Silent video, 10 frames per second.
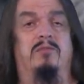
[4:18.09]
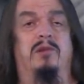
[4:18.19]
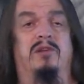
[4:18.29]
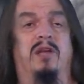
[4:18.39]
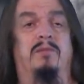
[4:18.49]
is
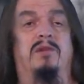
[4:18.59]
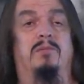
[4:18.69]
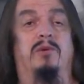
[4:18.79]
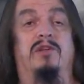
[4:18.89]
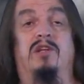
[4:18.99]
built up to the
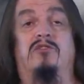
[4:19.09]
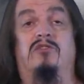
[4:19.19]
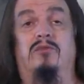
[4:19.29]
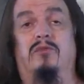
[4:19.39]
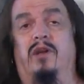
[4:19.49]
point that it's
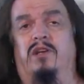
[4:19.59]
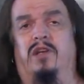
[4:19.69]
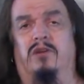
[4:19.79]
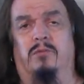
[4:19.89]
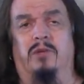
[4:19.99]
too great
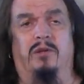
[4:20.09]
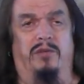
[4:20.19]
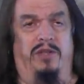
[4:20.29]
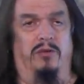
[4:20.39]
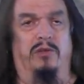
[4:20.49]
to interbreed with the